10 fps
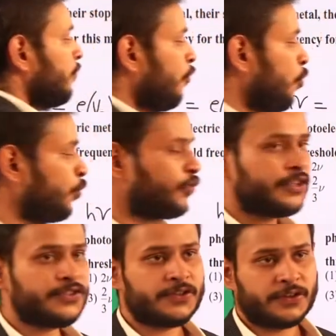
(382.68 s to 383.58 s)
4th
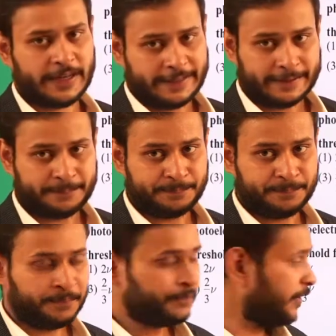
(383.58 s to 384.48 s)
is correct.
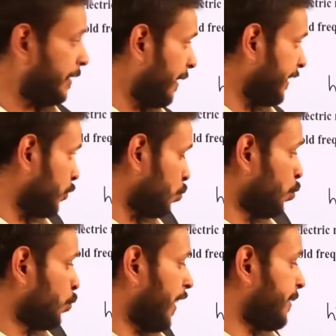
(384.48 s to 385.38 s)
3 by 2
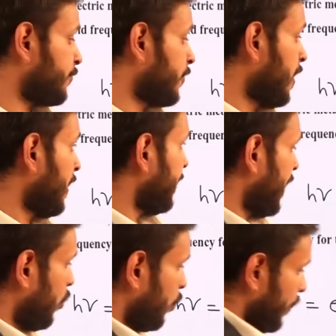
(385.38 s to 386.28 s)
times. Now